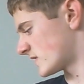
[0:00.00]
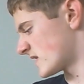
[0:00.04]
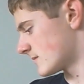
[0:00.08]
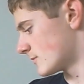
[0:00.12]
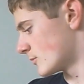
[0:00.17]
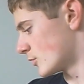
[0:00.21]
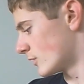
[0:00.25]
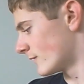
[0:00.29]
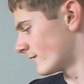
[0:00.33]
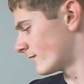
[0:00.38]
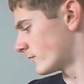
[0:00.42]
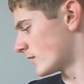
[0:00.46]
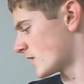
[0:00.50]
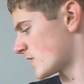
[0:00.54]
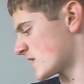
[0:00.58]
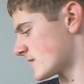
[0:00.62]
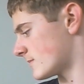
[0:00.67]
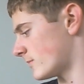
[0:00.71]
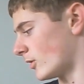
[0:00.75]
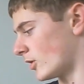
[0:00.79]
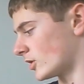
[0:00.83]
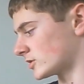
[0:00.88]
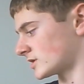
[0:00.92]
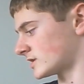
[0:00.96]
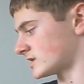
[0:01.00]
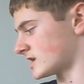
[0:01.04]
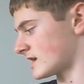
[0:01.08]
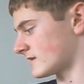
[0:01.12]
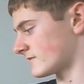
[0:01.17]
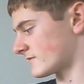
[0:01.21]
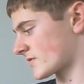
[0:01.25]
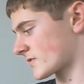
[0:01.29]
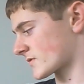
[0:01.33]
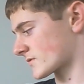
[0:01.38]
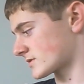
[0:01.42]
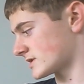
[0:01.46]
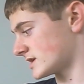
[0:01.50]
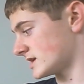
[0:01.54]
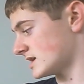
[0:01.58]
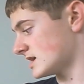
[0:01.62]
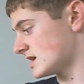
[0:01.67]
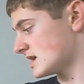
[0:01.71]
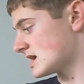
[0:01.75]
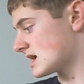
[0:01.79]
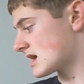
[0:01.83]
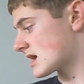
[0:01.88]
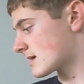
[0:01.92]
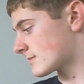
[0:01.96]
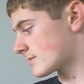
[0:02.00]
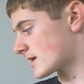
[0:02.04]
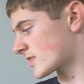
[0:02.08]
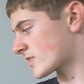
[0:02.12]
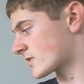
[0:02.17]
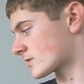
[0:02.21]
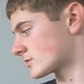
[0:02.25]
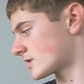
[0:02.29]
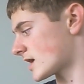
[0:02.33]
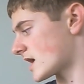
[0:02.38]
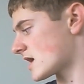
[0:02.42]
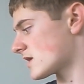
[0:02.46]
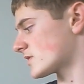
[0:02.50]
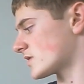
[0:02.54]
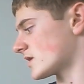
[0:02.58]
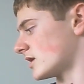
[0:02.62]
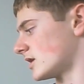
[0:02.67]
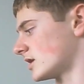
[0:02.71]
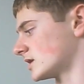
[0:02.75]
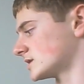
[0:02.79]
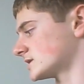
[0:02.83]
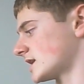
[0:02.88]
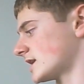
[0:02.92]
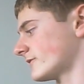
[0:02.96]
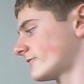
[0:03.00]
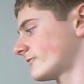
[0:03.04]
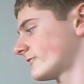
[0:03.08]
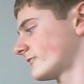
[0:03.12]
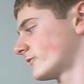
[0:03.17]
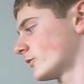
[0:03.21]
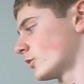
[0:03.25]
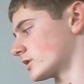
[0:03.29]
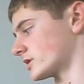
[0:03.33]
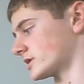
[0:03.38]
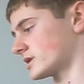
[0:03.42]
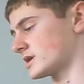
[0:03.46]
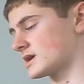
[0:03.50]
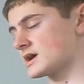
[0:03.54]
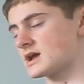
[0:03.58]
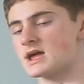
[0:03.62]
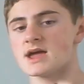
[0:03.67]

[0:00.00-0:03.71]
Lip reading: move with the pawn on f3, but rather on f4.